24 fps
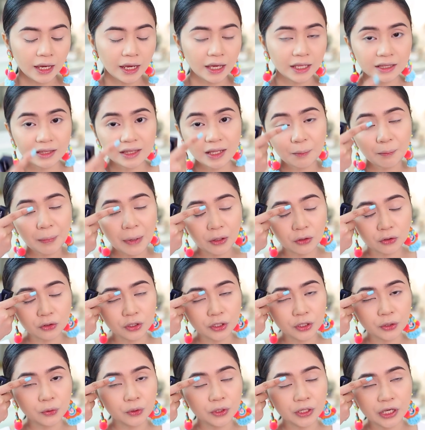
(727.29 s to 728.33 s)
And
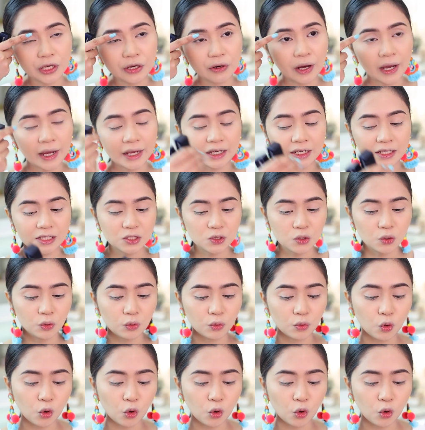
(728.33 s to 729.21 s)
na-powder ko na yung eyelids ko.